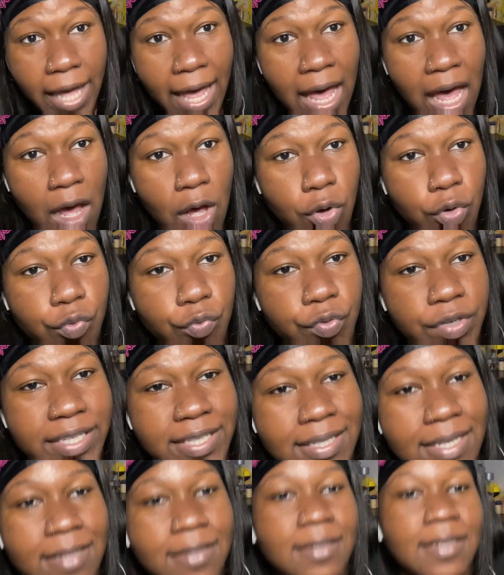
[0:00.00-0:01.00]
out
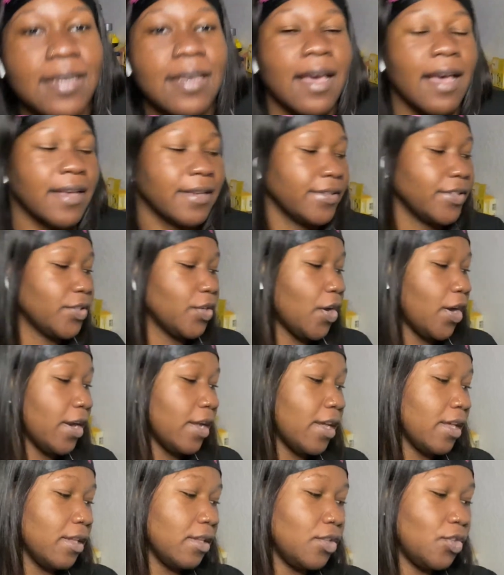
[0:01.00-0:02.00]
recently, I
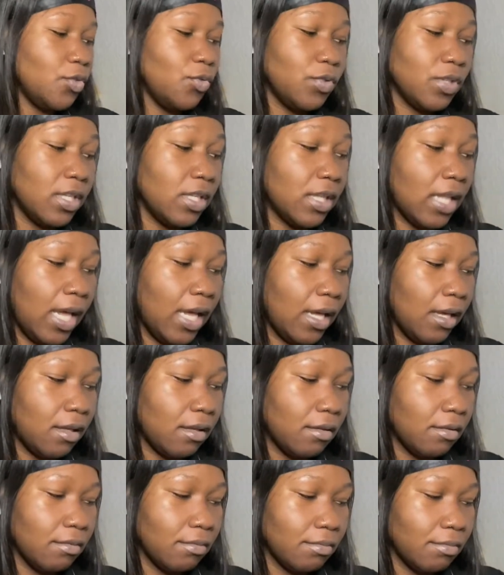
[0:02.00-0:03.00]
started using
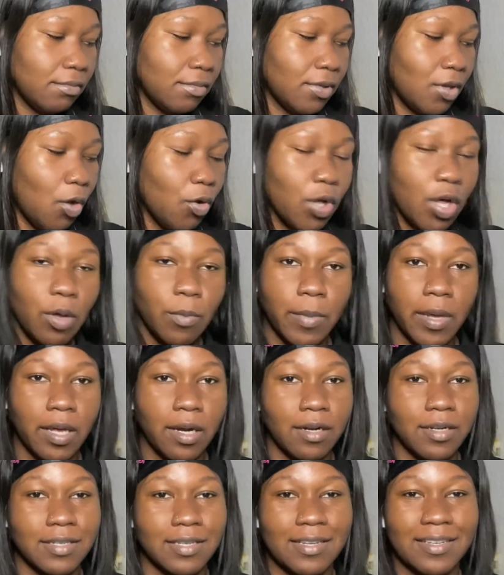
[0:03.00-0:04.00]
like cocoa
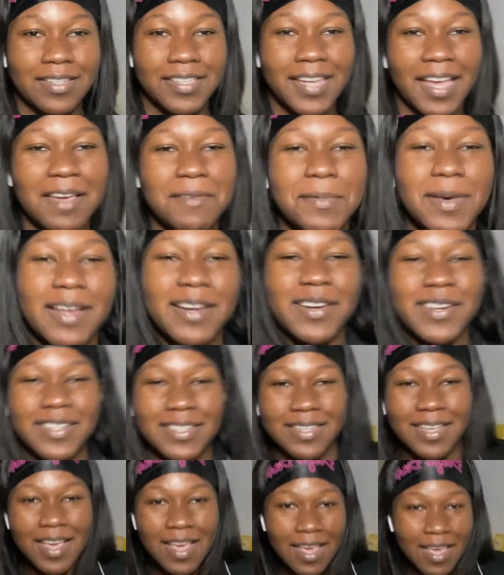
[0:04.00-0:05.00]
butters and shea
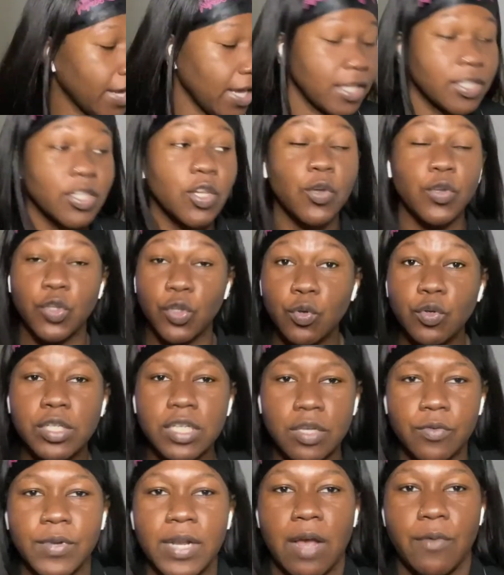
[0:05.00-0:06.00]
butters. Okay, so
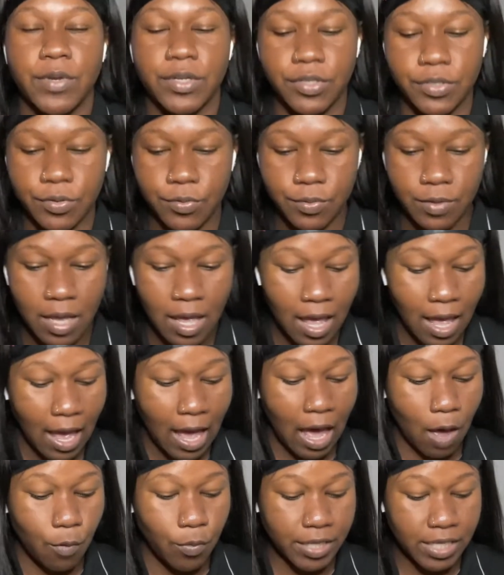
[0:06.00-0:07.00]
usually what I would do, I would